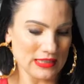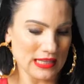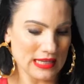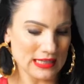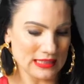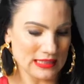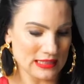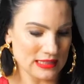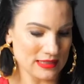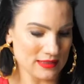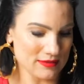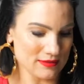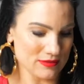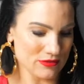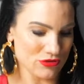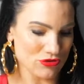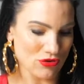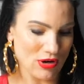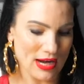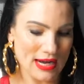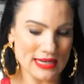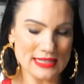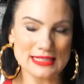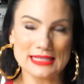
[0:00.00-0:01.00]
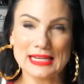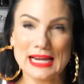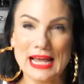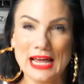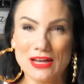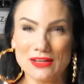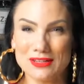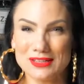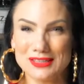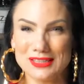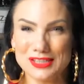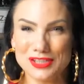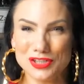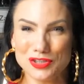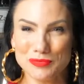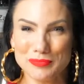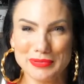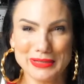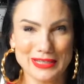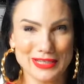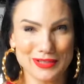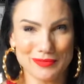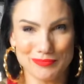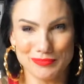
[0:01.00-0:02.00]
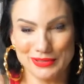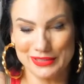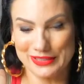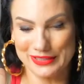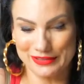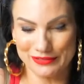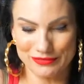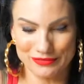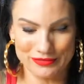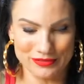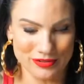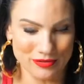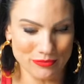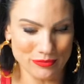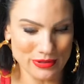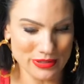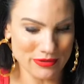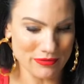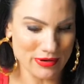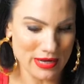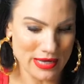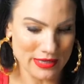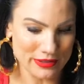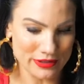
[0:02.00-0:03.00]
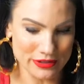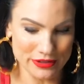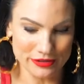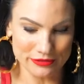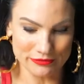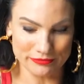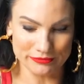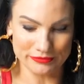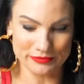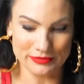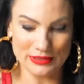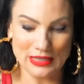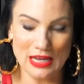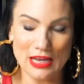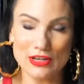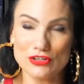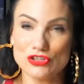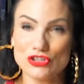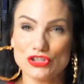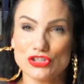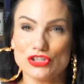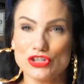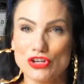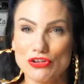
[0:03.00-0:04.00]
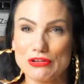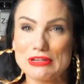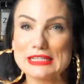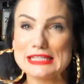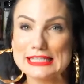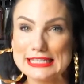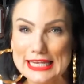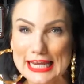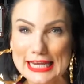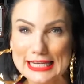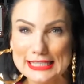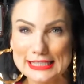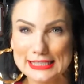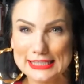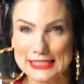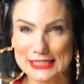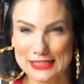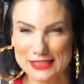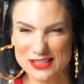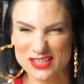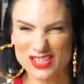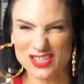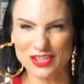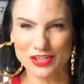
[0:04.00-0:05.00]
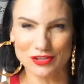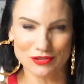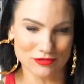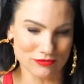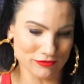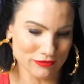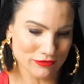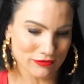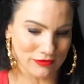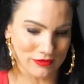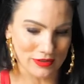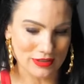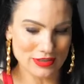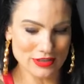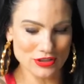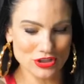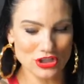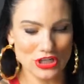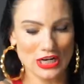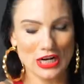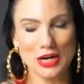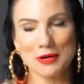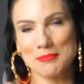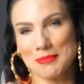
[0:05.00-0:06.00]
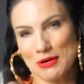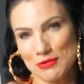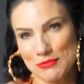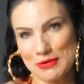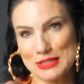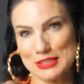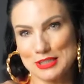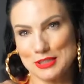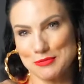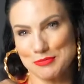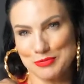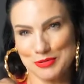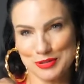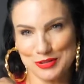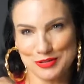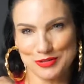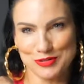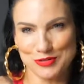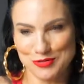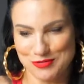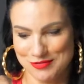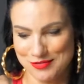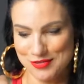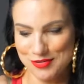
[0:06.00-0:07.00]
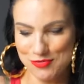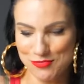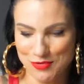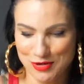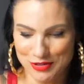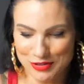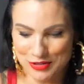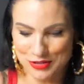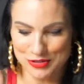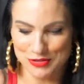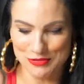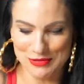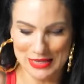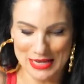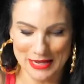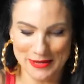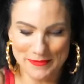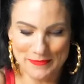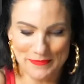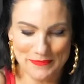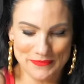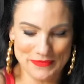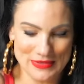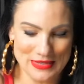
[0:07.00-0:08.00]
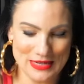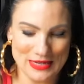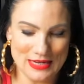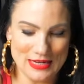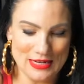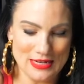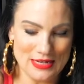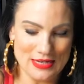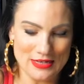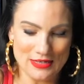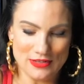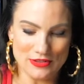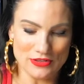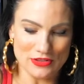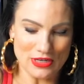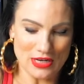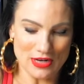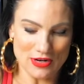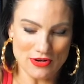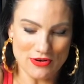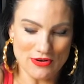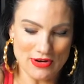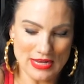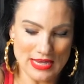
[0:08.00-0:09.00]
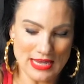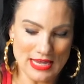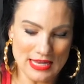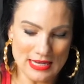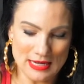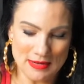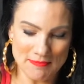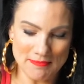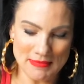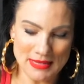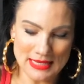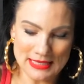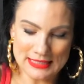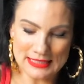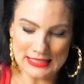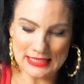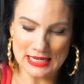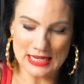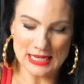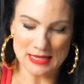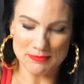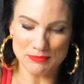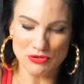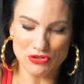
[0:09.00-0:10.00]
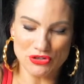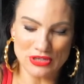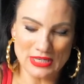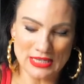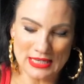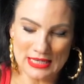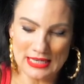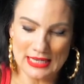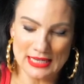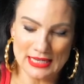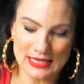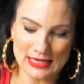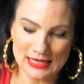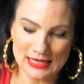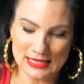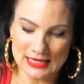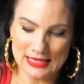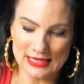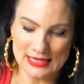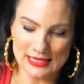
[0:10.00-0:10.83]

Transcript: like it dries it out a little bit, but you know, what do I know? I just know this tastes good. So check out my recipe. You want to do that. So I go ahead and mix it up. You can get